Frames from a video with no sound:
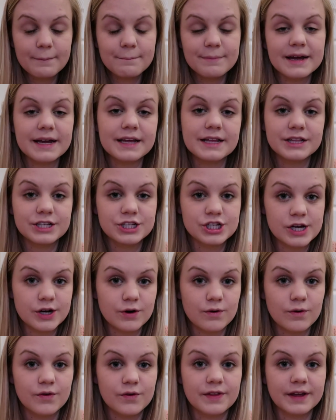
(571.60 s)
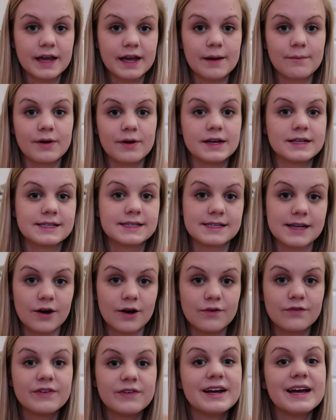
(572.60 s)
But in general, the camera
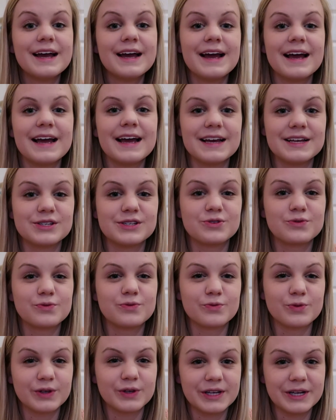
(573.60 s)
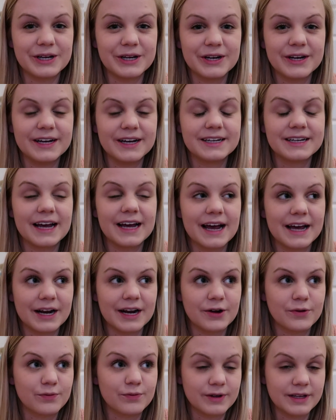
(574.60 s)
itself is really good,
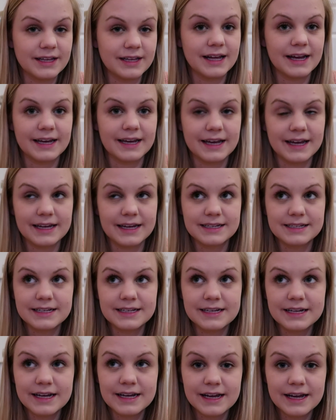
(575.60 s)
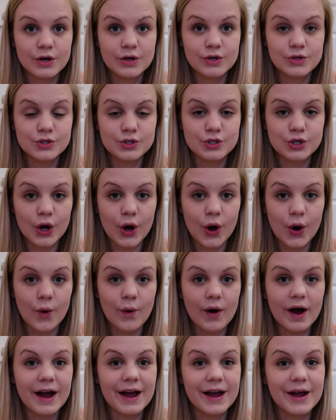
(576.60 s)
and I really like it.
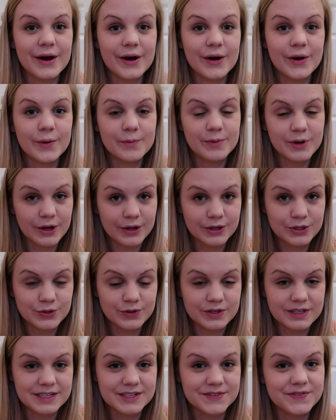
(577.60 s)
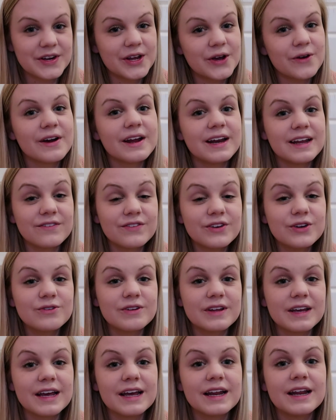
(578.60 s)
So I hope y'all enjoyed this video, and if
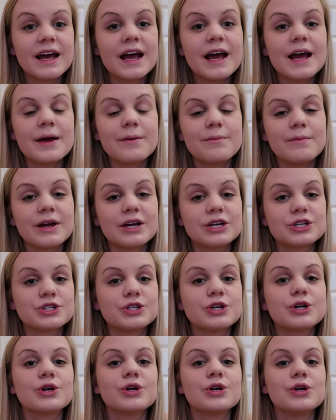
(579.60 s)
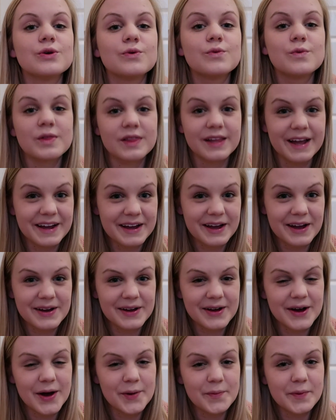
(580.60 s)
you did, make sure you
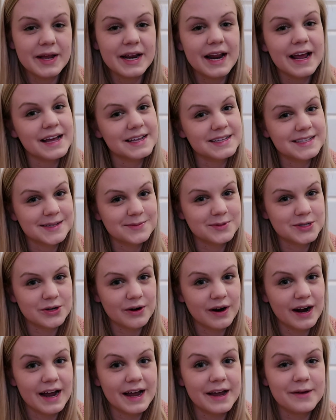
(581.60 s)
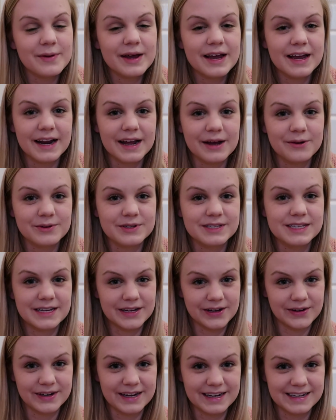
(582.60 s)
like, comment, and subscribe, and I will
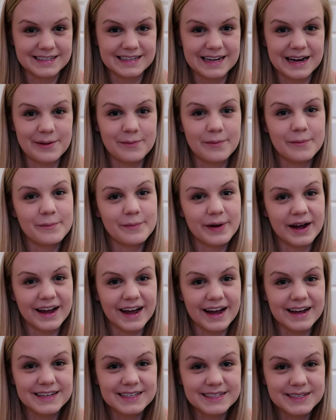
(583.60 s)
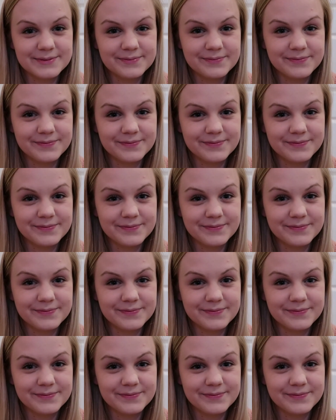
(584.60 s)
see y'all next time. Bye guys.